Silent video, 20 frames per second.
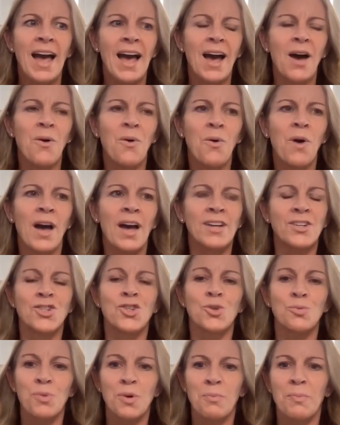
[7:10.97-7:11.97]
how
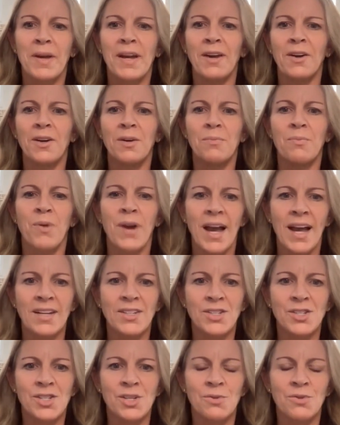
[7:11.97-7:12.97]
underprepared
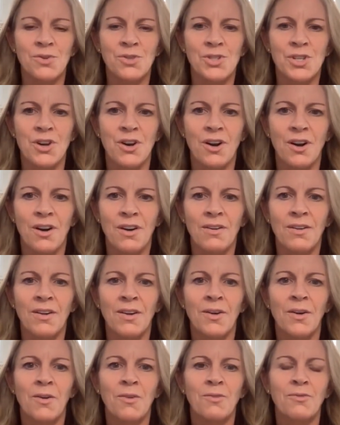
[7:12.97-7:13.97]
practice owners are
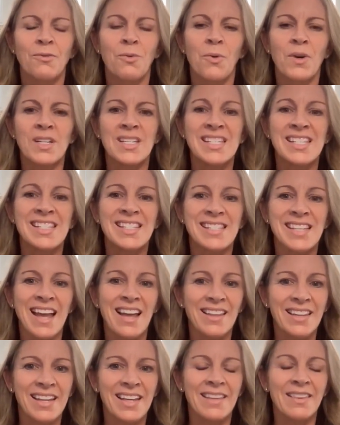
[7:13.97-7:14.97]
for
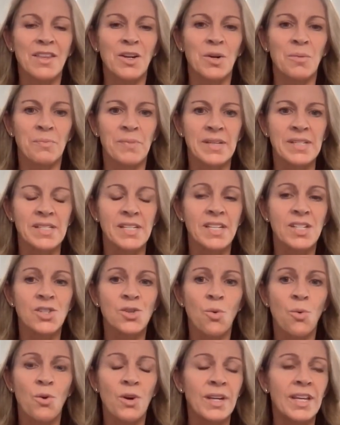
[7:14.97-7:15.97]
selling their business
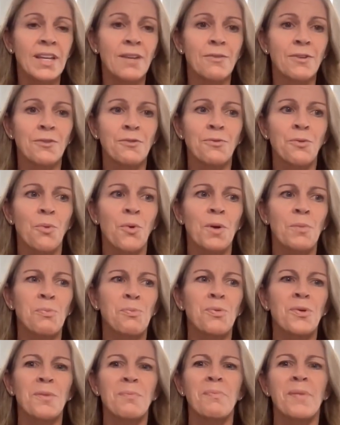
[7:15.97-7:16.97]
or even for
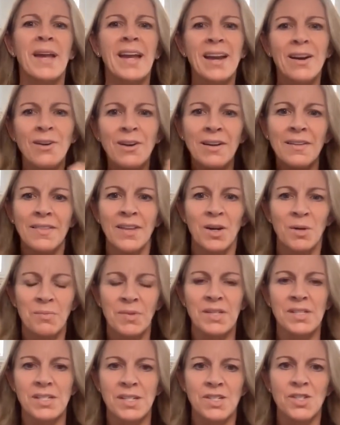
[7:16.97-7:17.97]
preparing their
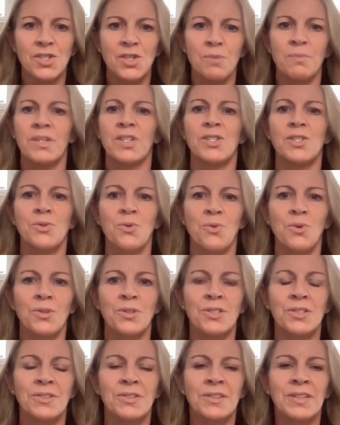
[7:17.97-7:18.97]
business to be sold.
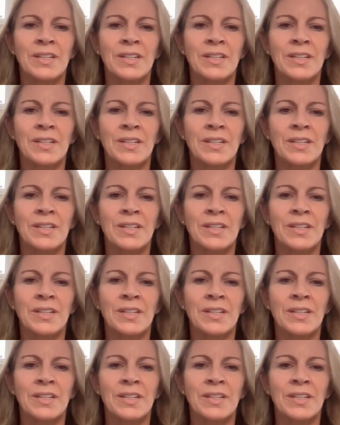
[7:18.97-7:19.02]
